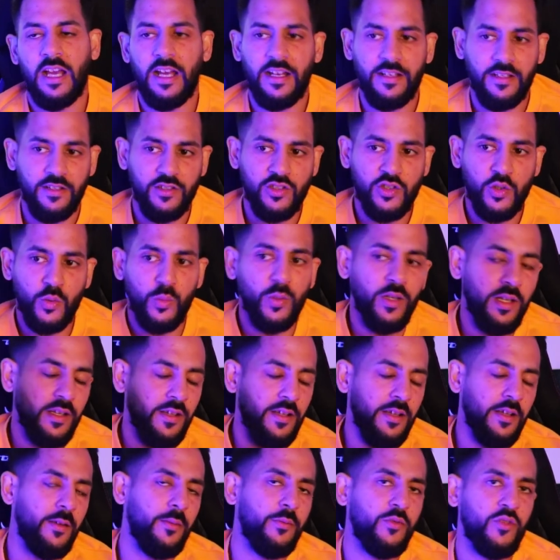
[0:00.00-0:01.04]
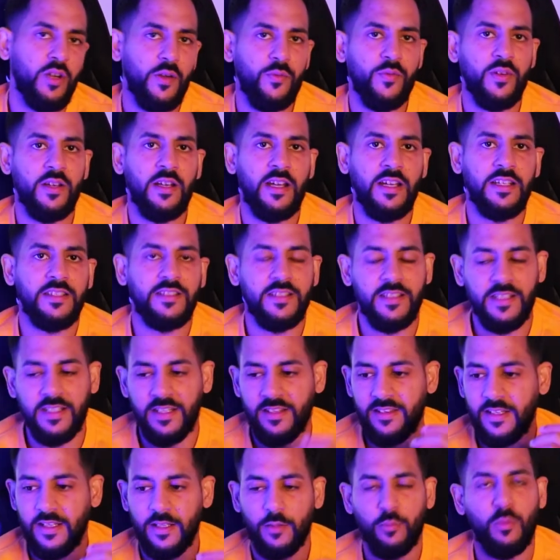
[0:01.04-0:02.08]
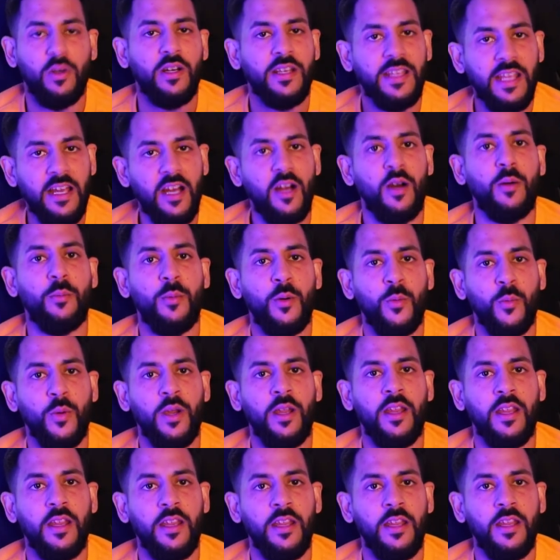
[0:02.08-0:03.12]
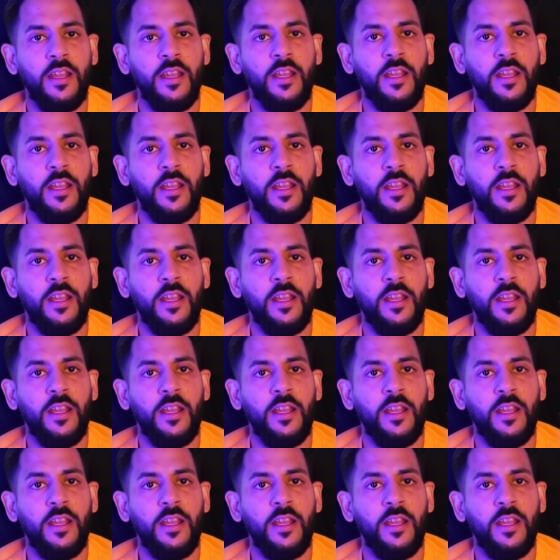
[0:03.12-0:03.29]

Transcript: and there's someone at the traffic lights and you think, well, get out of my way,